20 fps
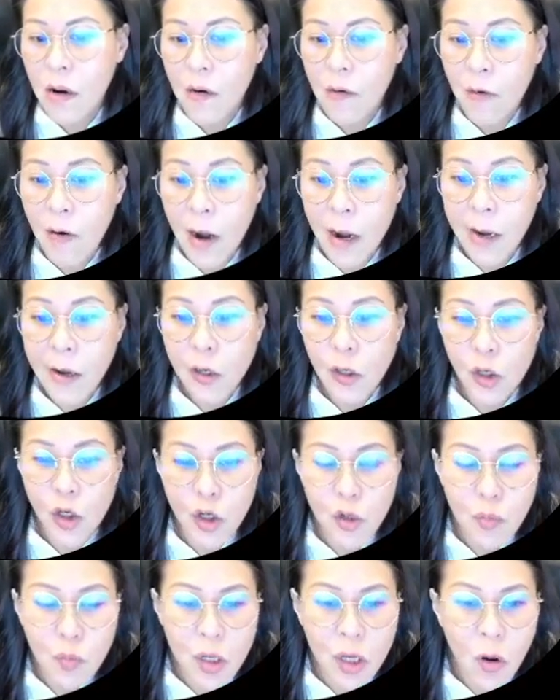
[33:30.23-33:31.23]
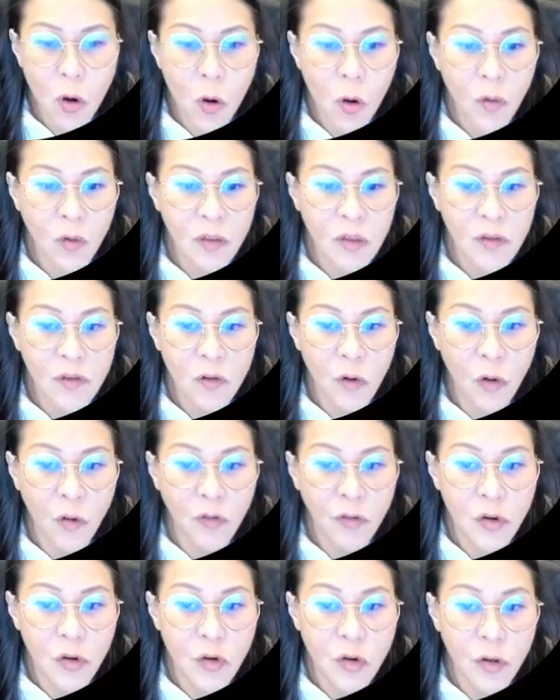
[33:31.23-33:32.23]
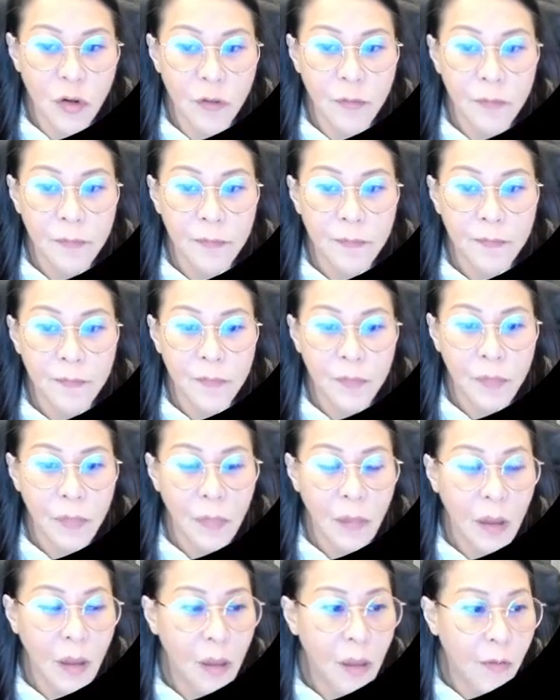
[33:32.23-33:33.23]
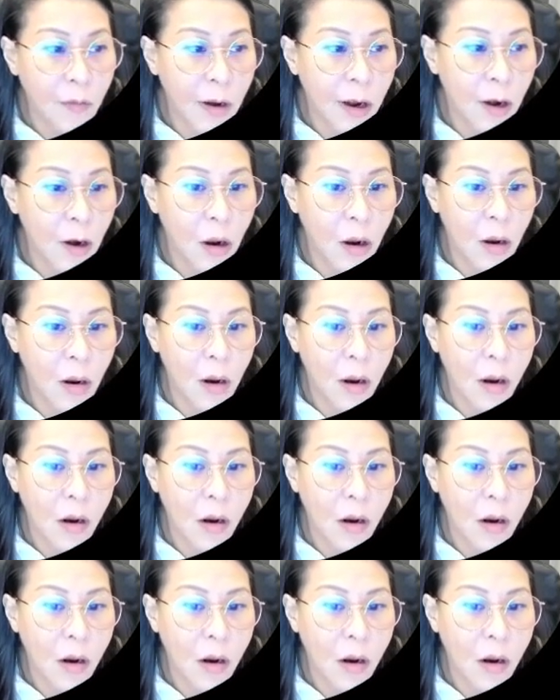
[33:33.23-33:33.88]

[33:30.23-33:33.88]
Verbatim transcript: right she meet all these condition correct or